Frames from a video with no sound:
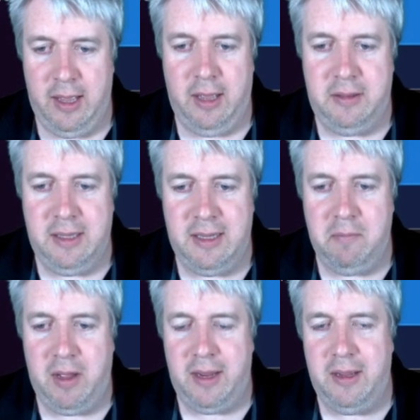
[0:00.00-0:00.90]
I think it
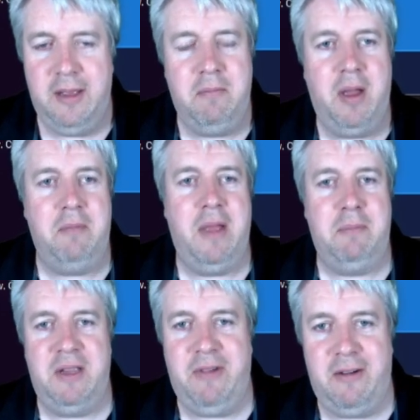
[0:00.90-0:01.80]
might
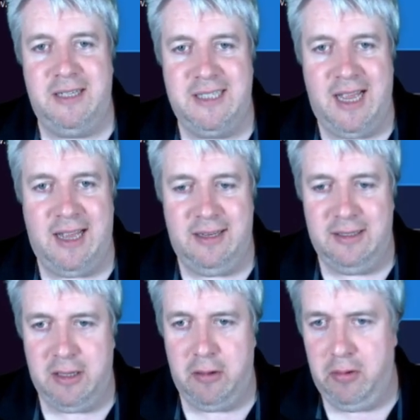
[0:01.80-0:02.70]
make me very sad.
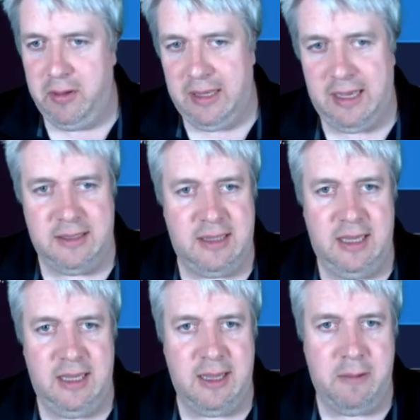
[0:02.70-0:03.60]
So that's
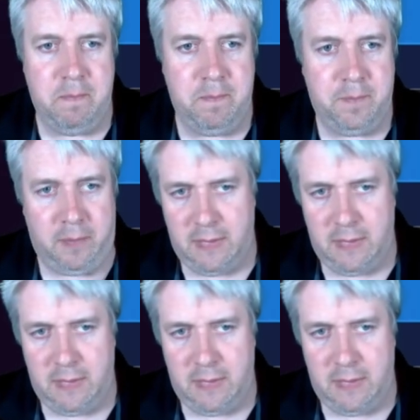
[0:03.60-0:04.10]
the